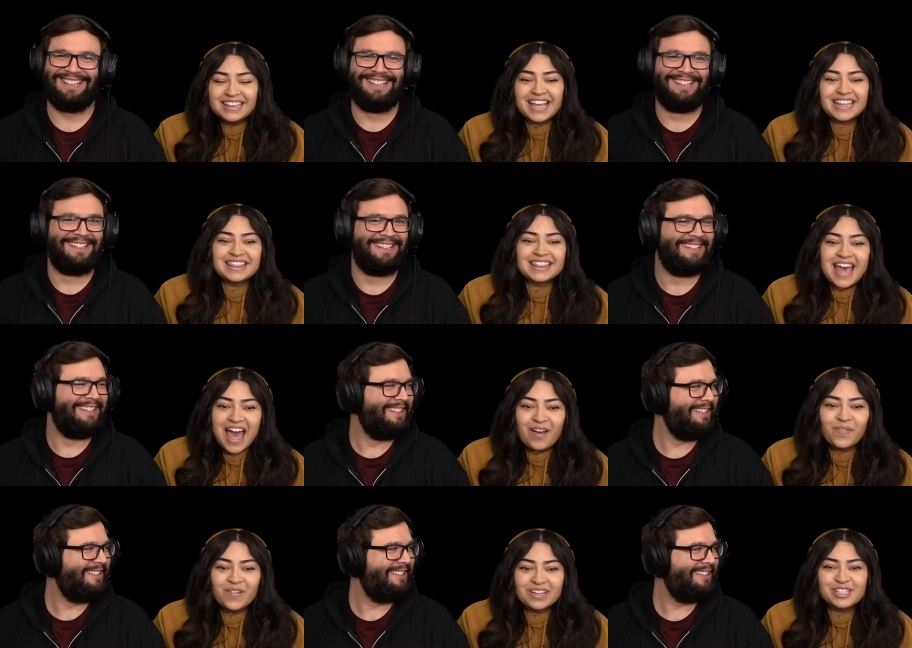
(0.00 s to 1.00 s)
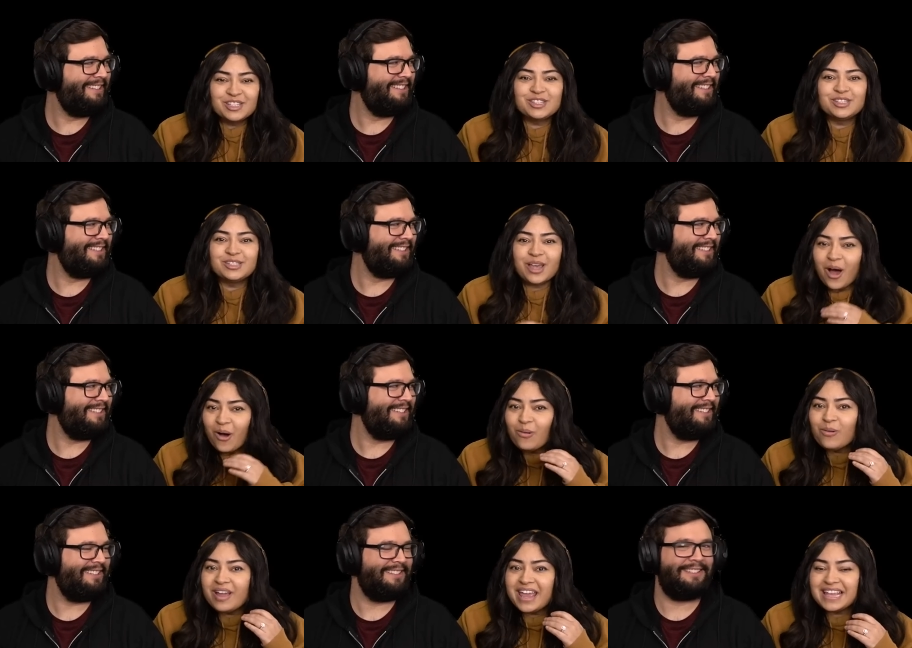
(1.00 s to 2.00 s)
Speaker 1: like, that was
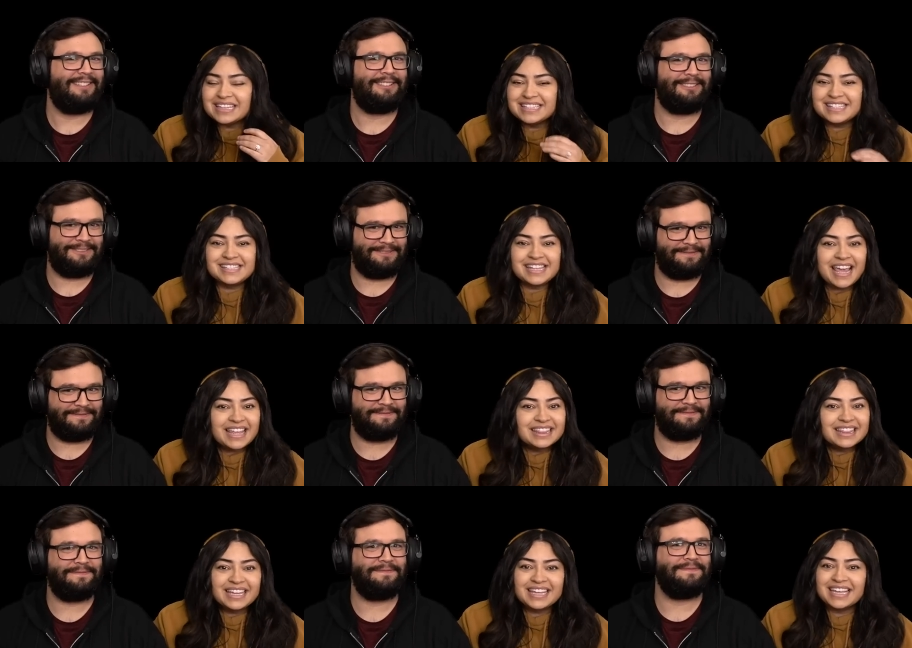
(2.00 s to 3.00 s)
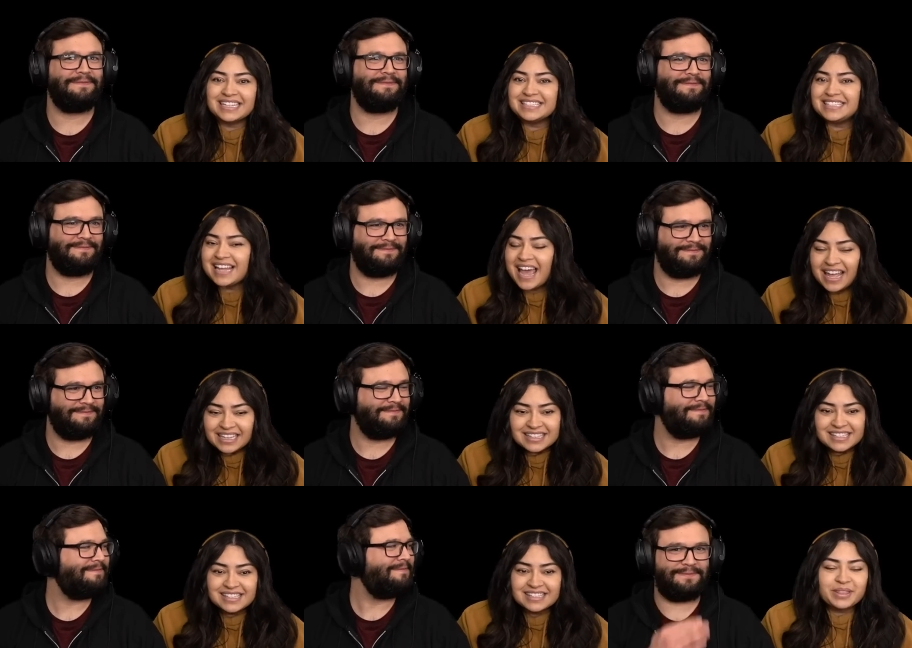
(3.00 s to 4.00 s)
so insanely
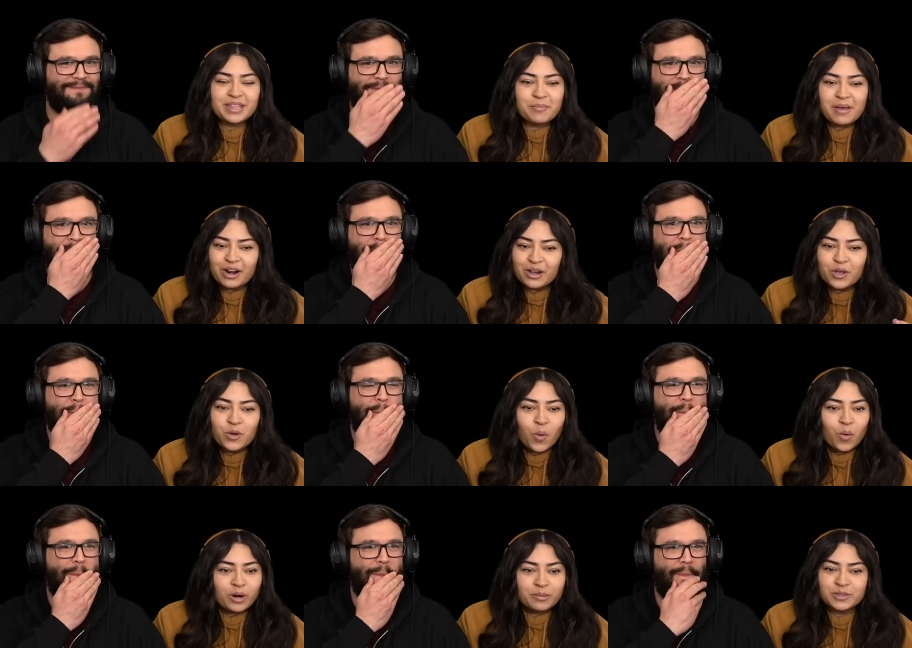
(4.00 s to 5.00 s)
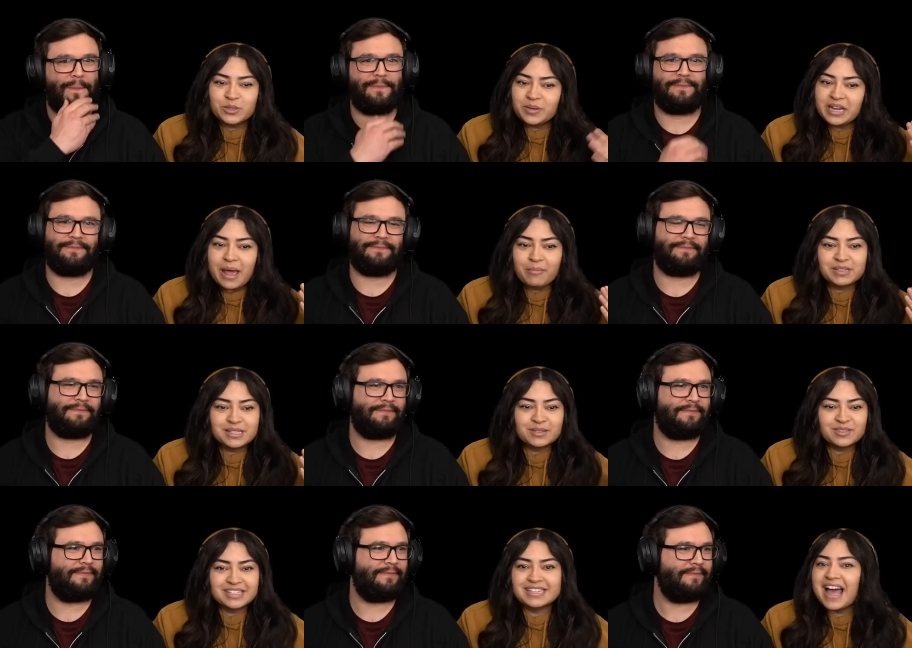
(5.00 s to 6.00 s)
intense. The amount of gore between
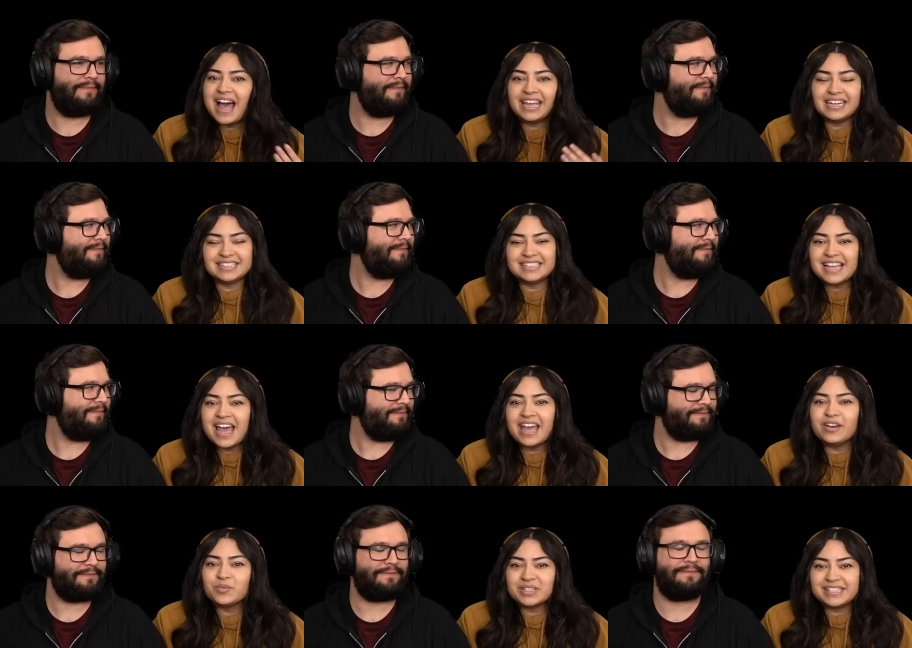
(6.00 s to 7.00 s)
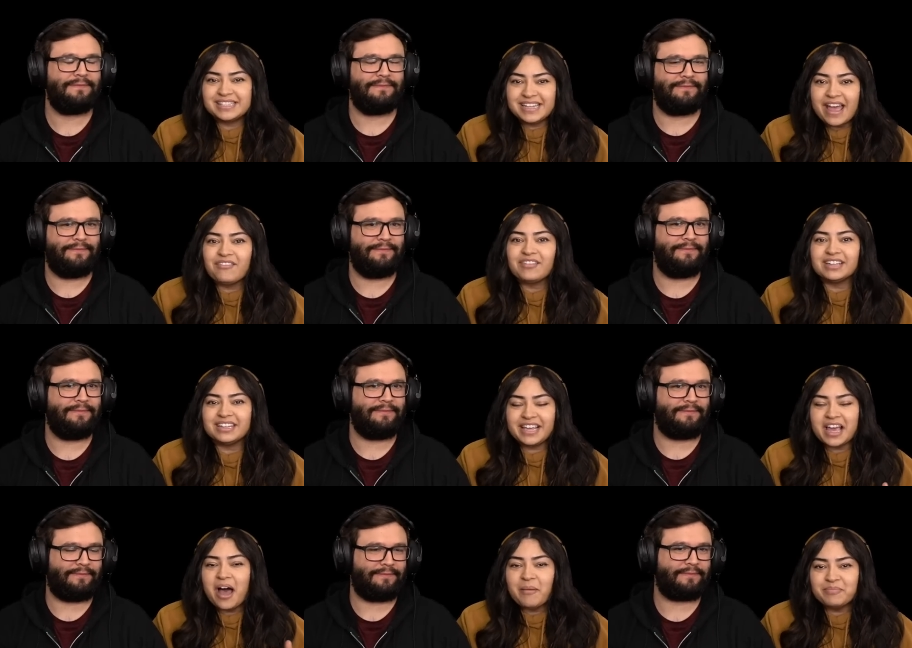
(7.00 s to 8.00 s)
episodes nine and 10 was
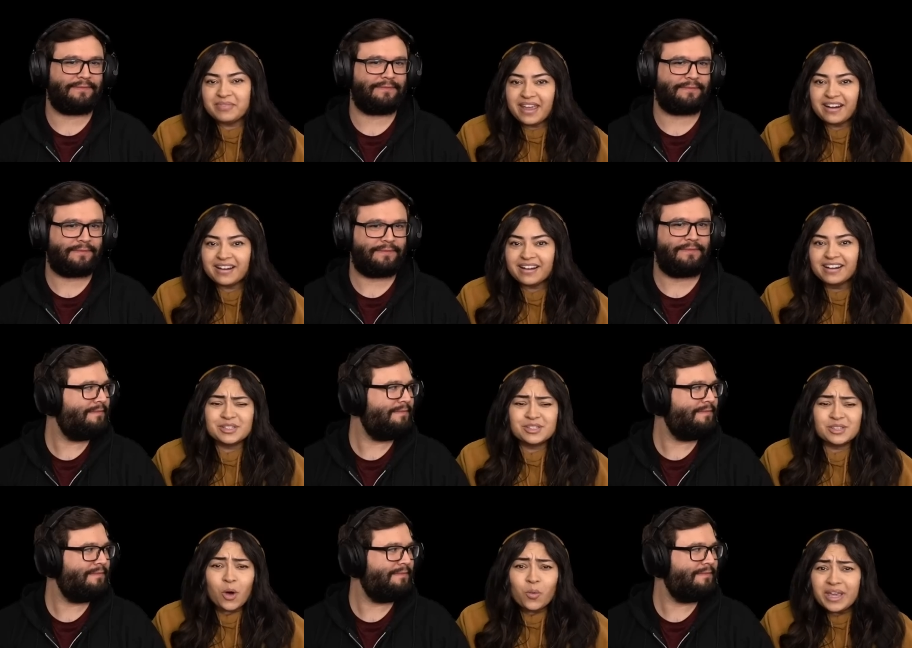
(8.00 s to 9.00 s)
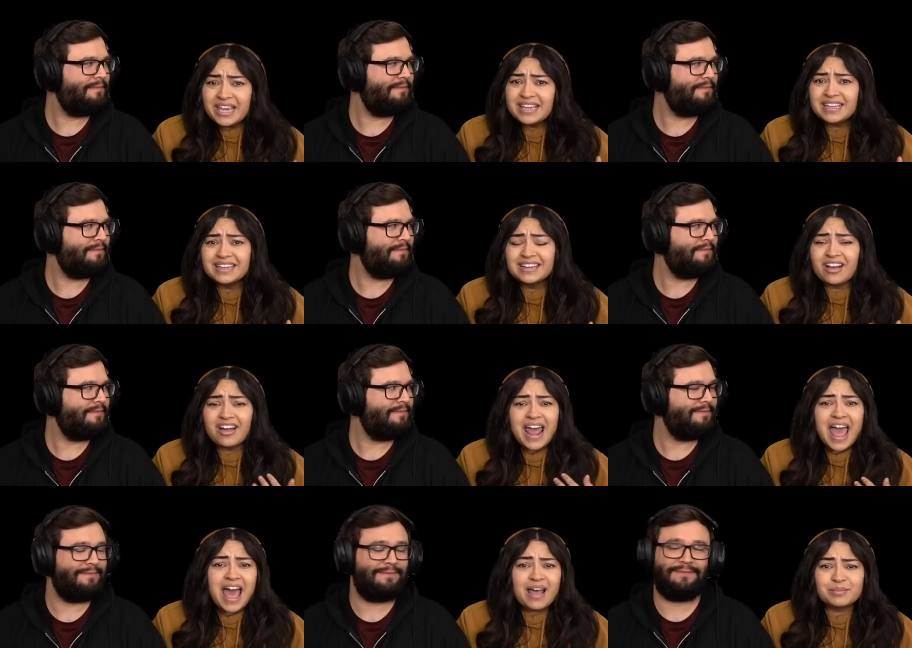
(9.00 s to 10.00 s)
definitely up there. Zoe
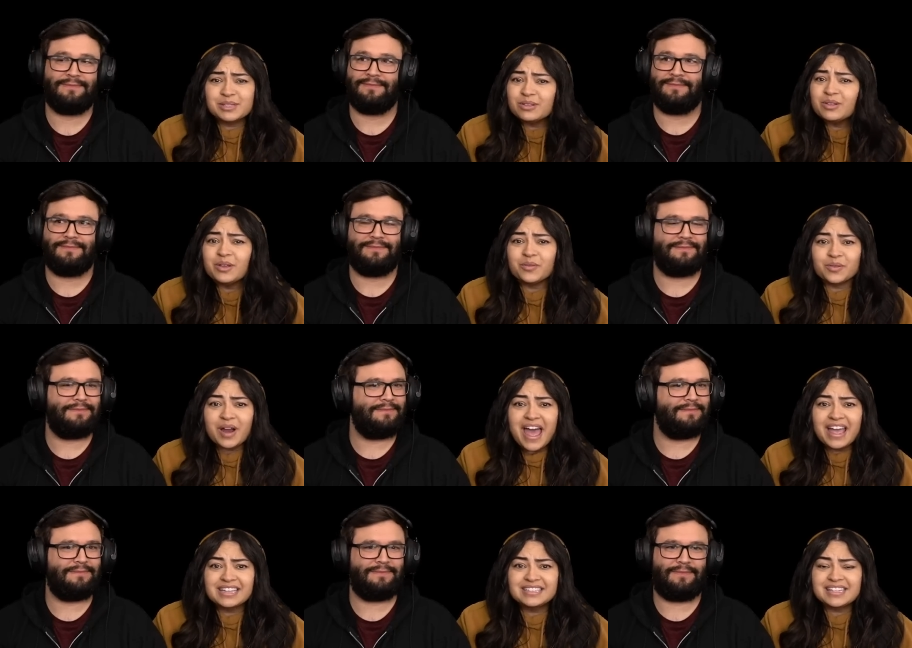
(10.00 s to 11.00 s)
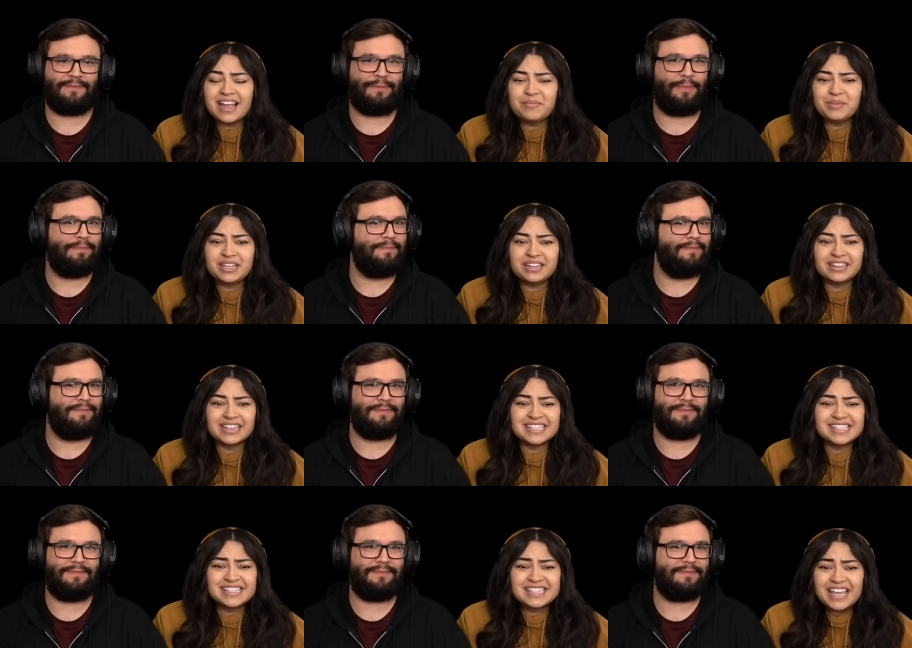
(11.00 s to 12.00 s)
got absolutely wrecked. I mean, the
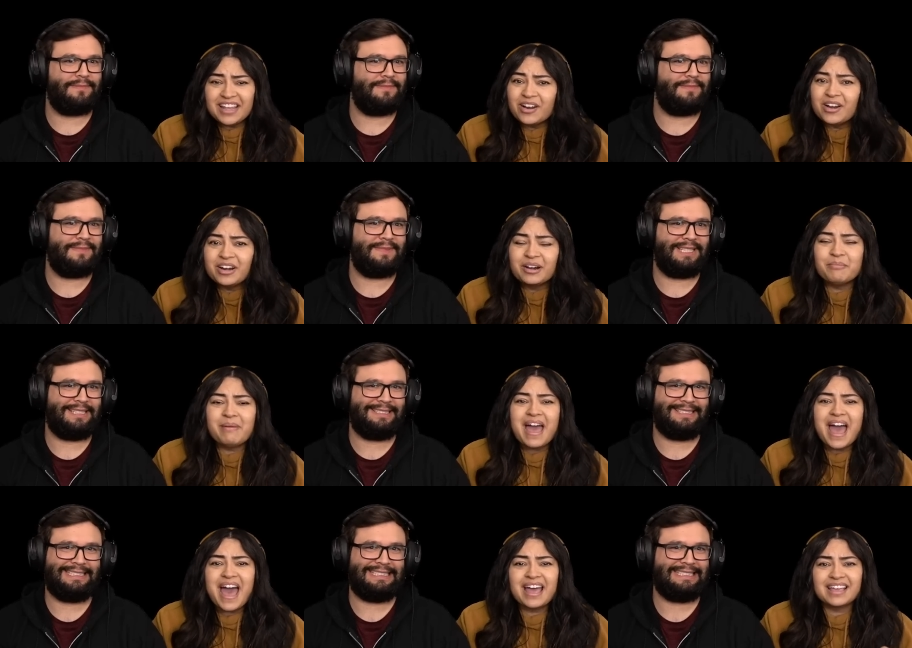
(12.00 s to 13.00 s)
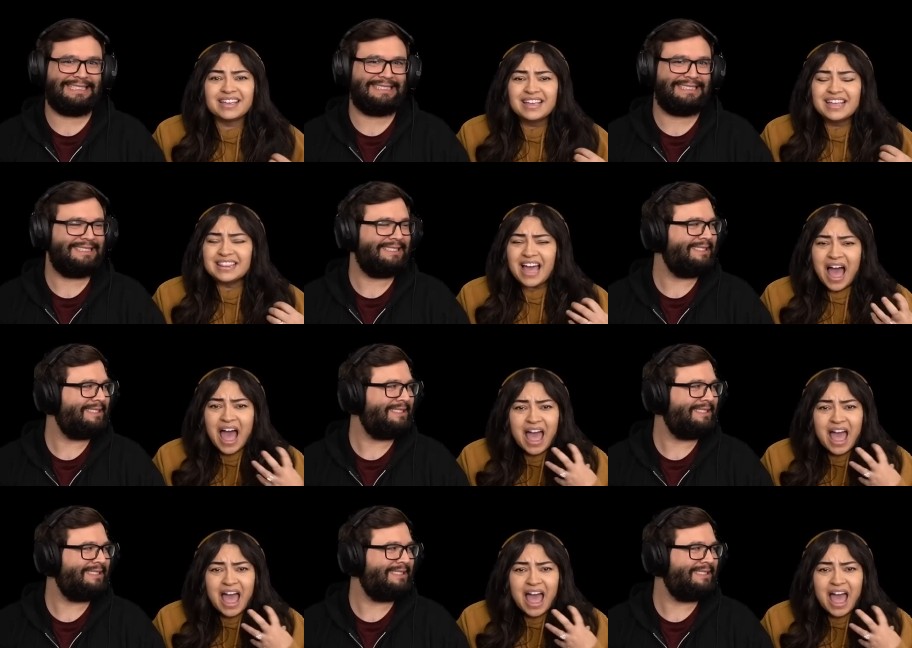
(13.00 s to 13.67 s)
skin on her back the